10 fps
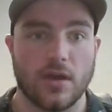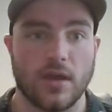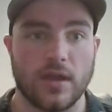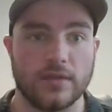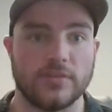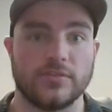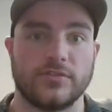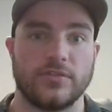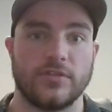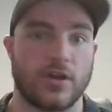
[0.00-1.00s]

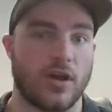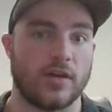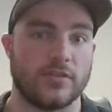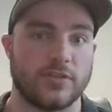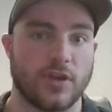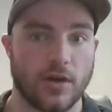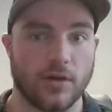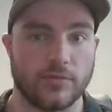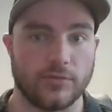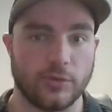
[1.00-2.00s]
is the cost
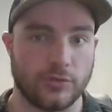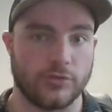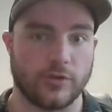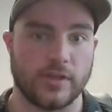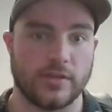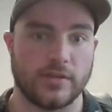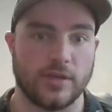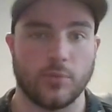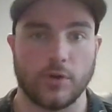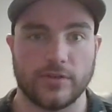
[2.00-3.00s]
of nutrient
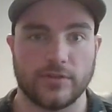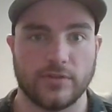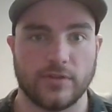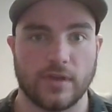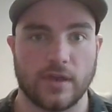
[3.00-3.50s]
inputs.